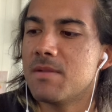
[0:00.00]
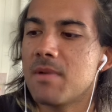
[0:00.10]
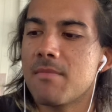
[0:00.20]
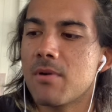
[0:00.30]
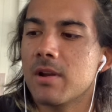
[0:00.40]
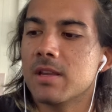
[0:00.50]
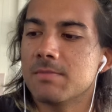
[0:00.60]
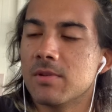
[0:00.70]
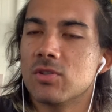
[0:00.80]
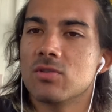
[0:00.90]
my body has
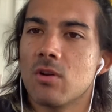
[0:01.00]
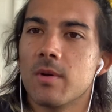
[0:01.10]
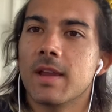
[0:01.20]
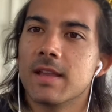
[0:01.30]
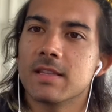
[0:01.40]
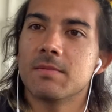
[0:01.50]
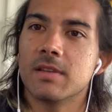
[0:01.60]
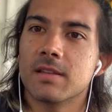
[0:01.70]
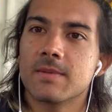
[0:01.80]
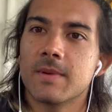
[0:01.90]
been so against me
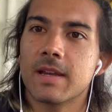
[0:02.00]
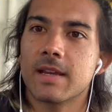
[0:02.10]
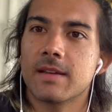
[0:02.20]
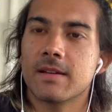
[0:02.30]
this week.